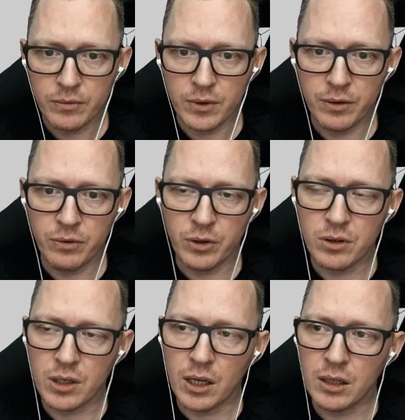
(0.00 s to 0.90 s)
If you
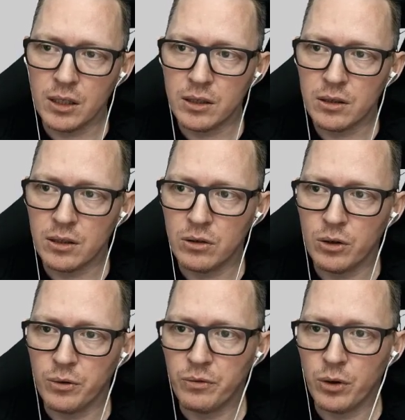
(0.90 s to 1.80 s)
install this into
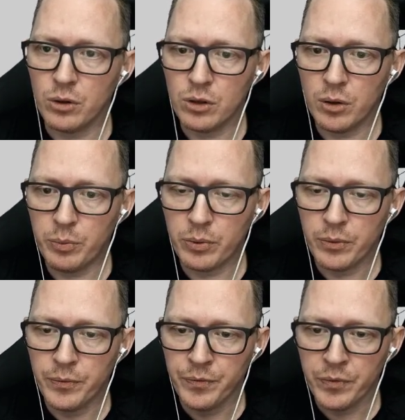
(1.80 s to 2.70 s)
your Photoshop,
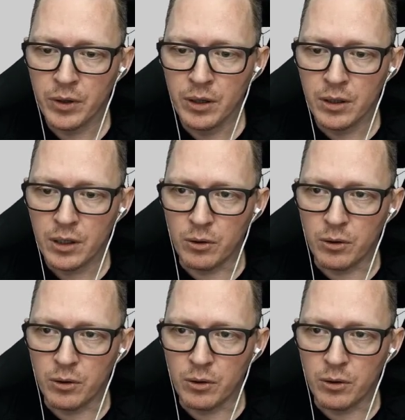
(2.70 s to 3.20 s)
there